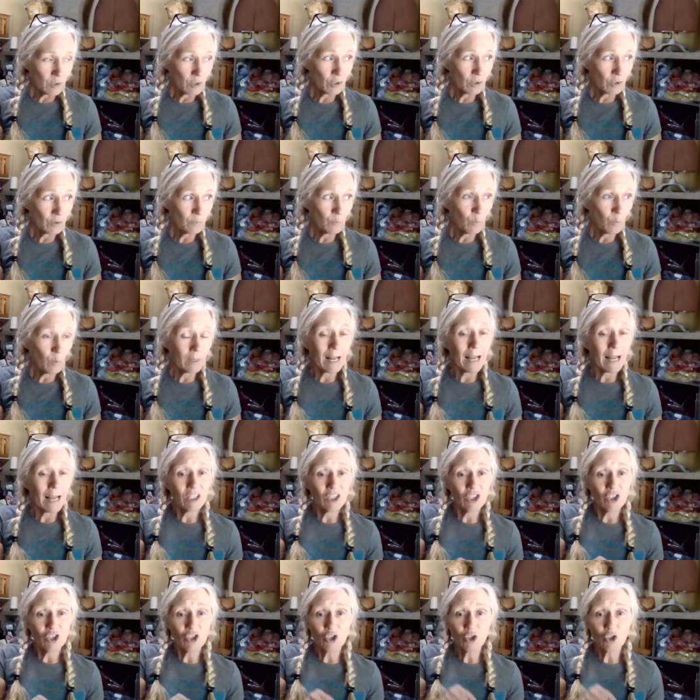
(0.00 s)
when I
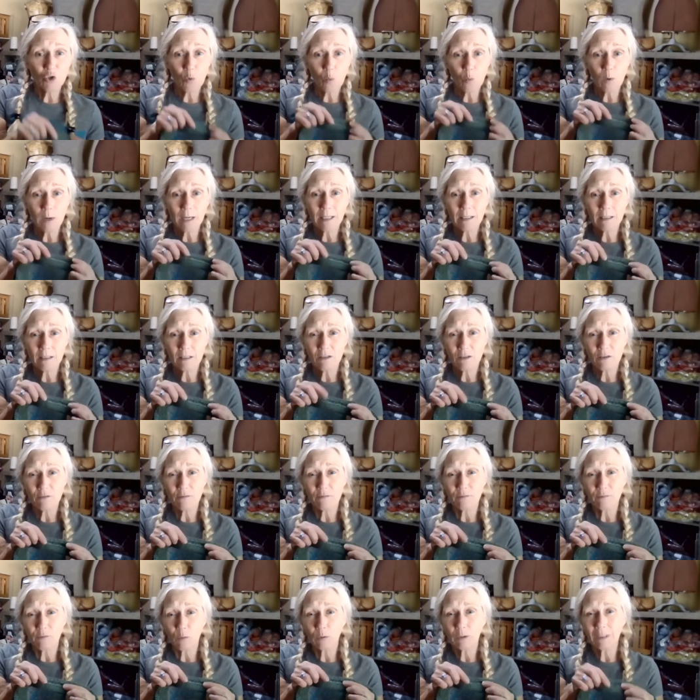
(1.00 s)
joined the
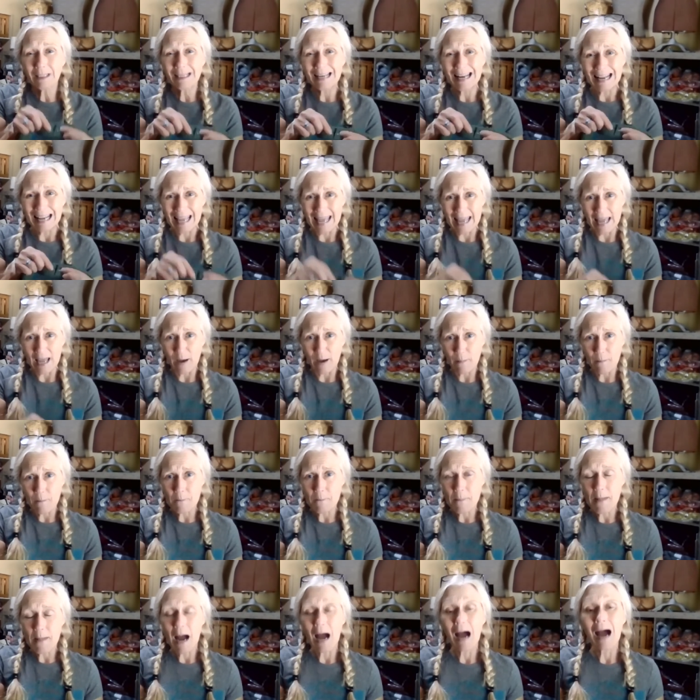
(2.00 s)
folded
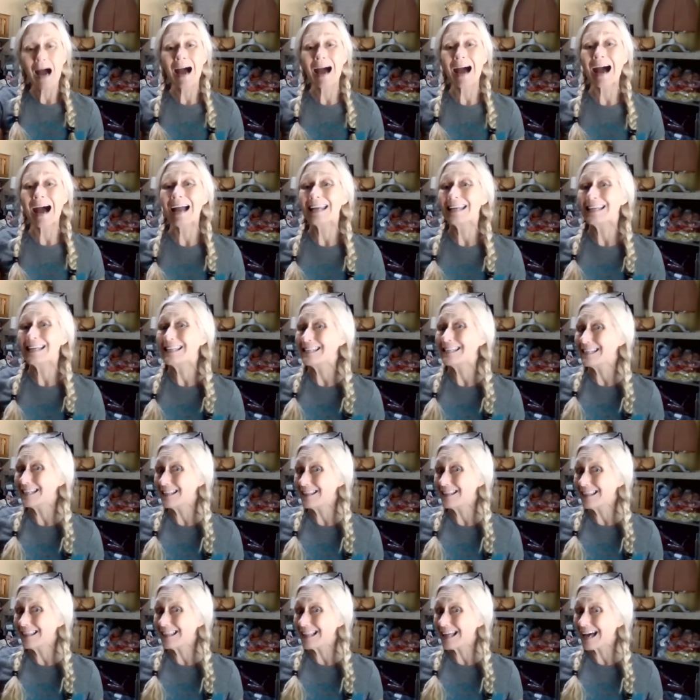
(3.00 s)
hem, I
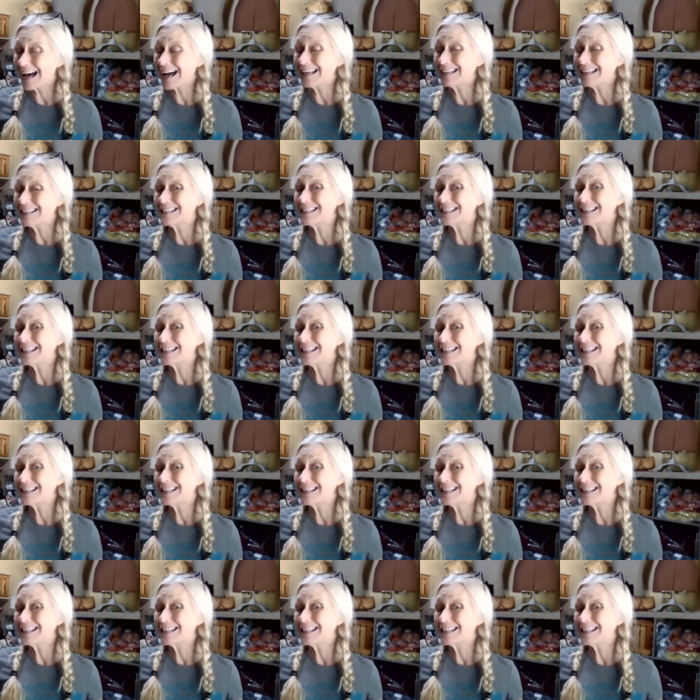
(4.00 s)
did that